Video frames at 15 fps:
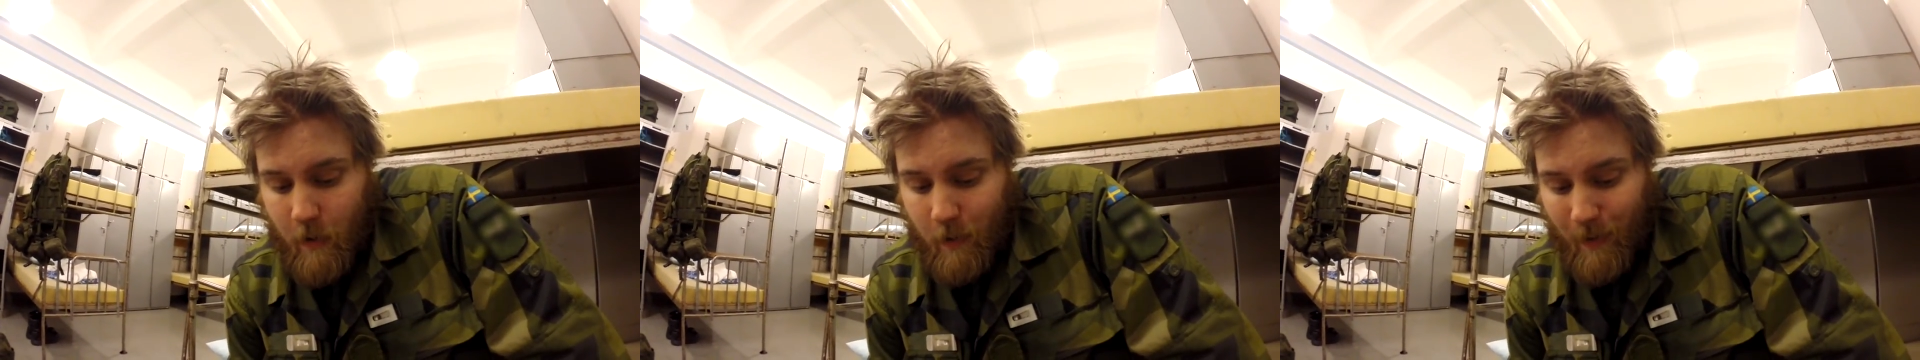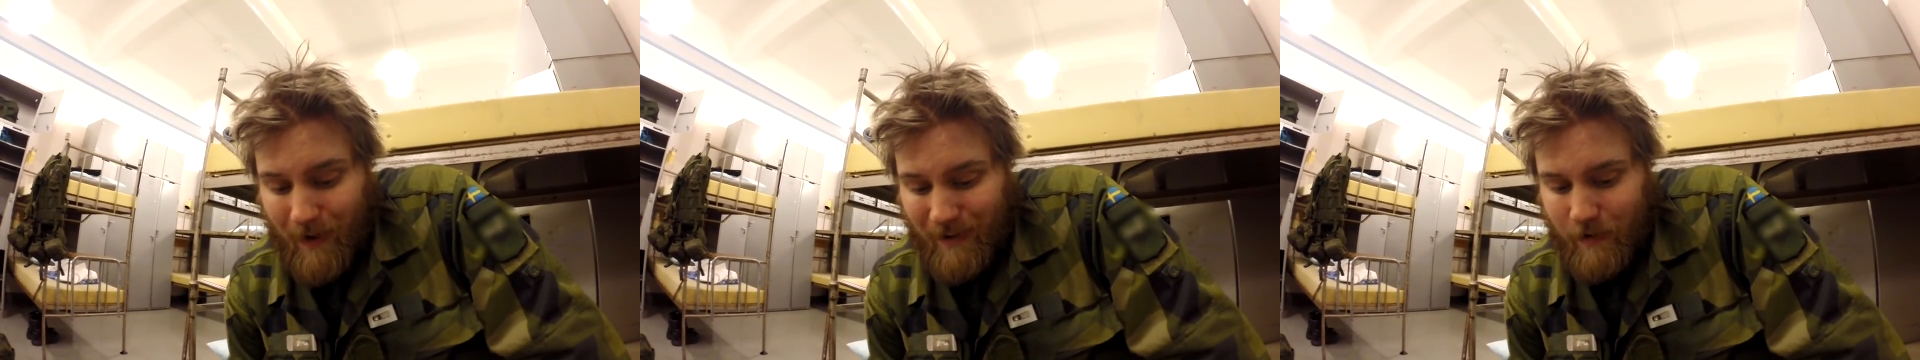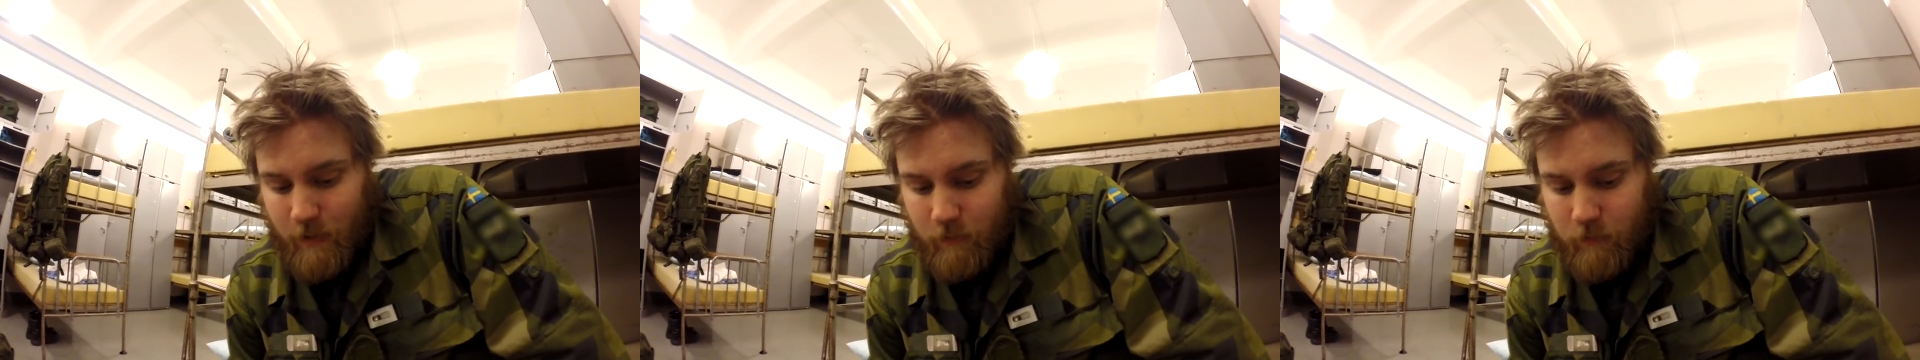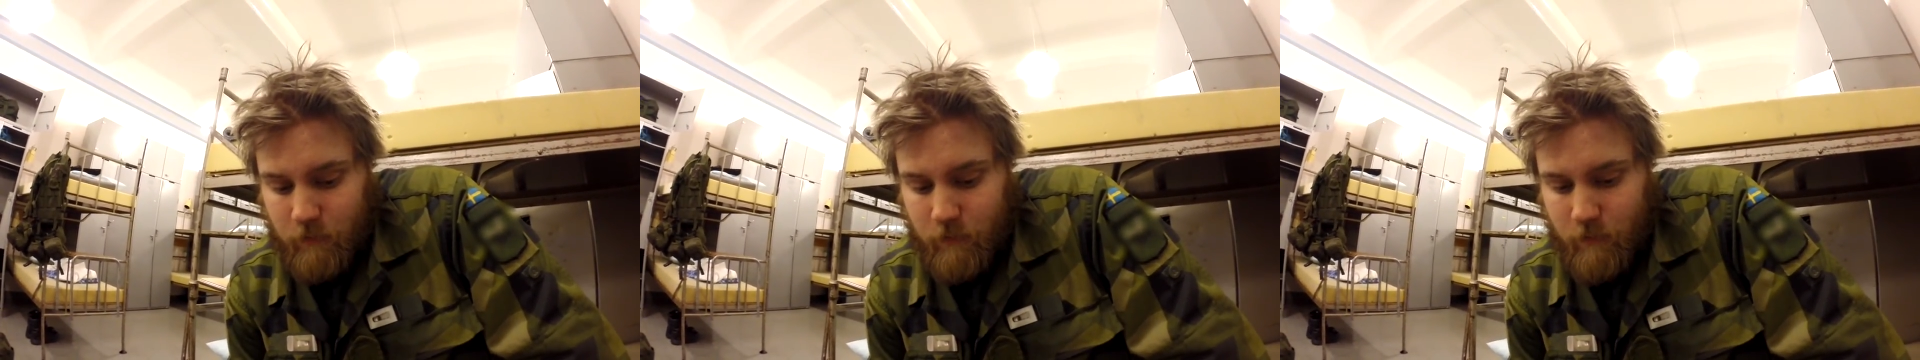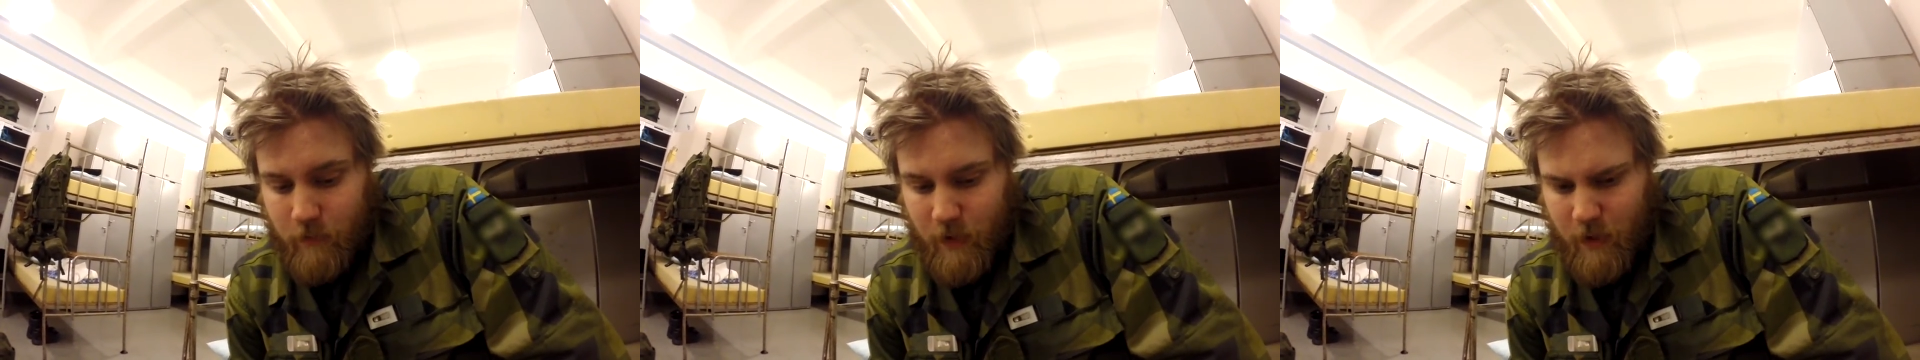well,
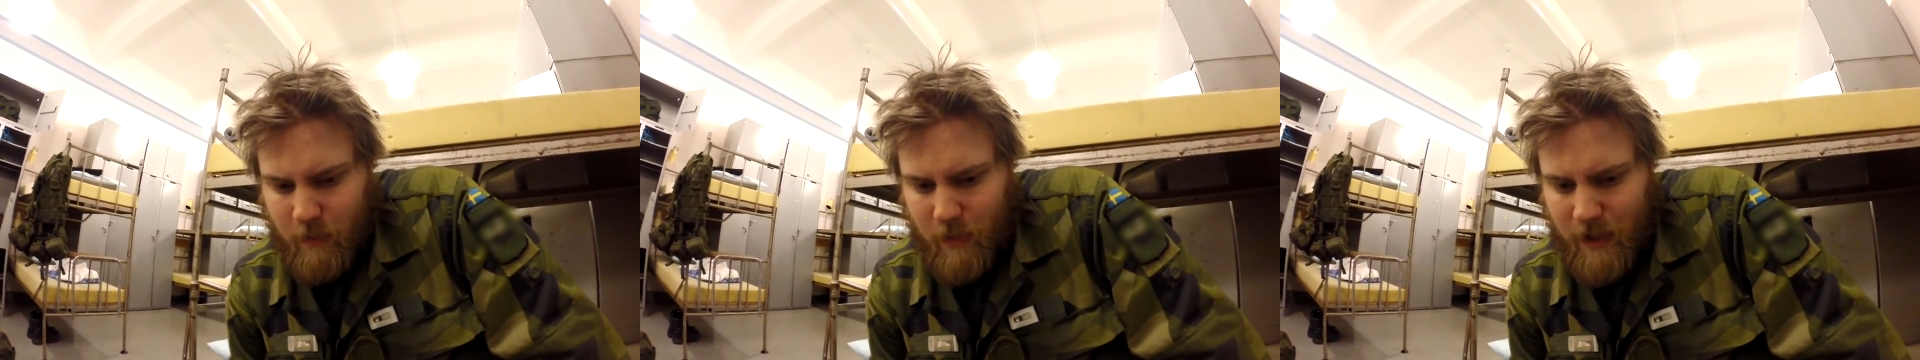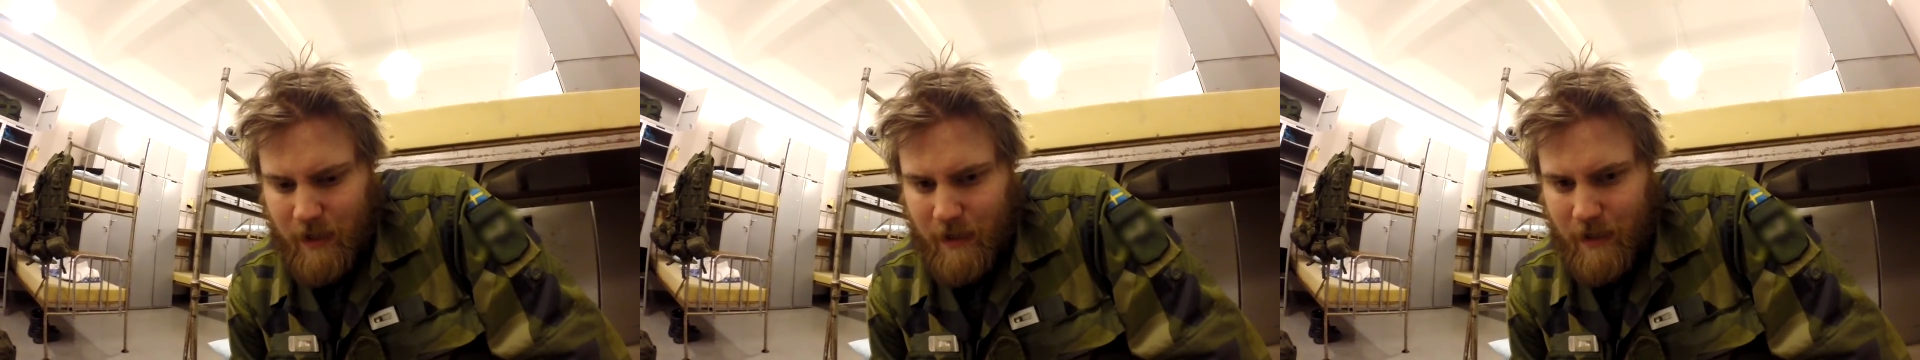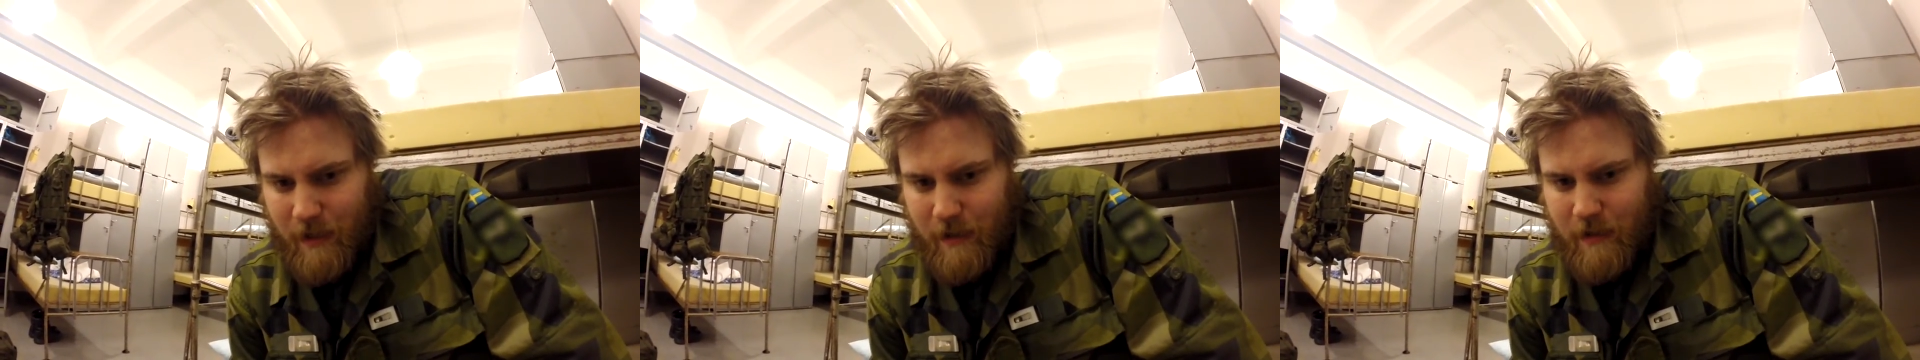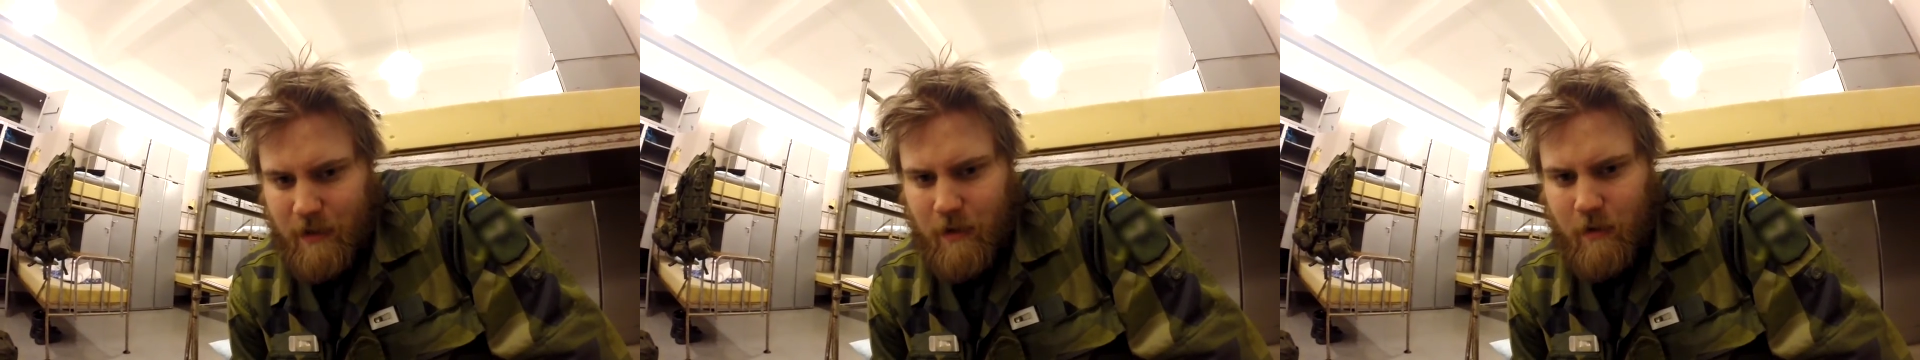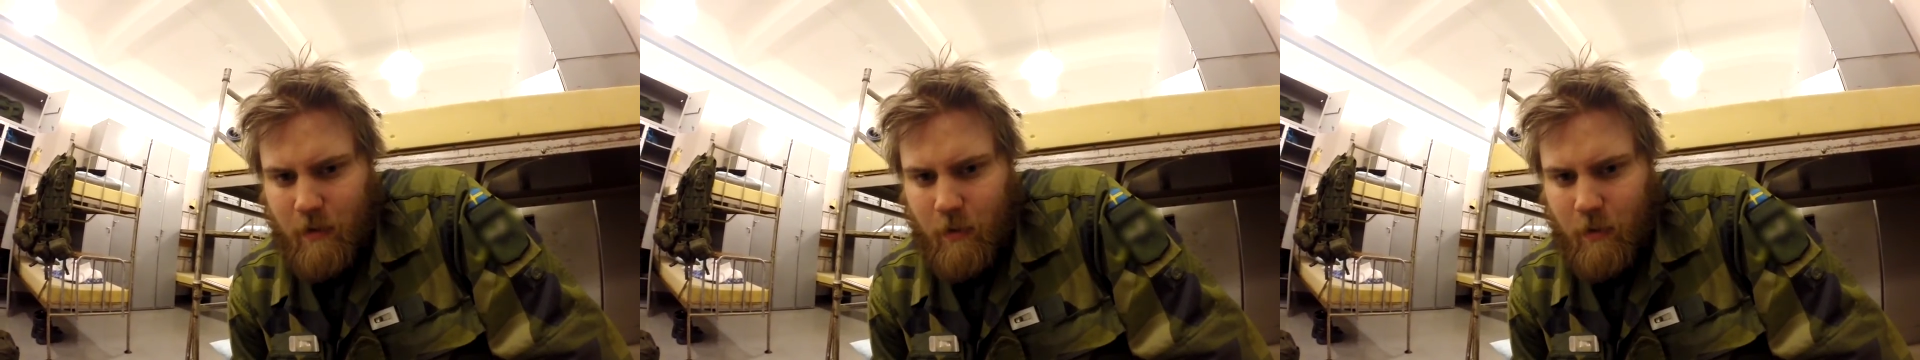you might ask,